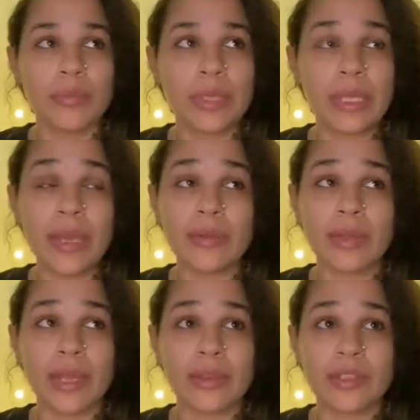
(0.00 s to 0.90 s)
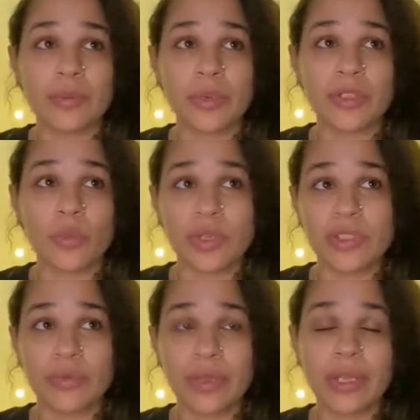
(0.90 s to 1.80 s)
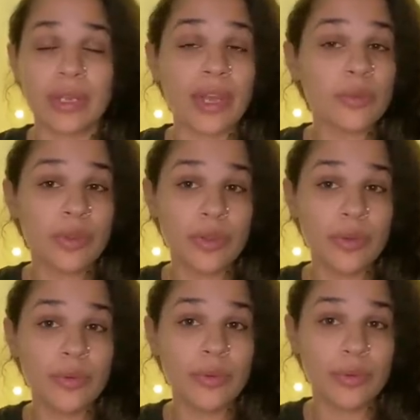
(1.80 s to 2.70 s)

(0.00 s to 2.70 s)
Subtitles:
yeah, like this person wants to reconnect with you.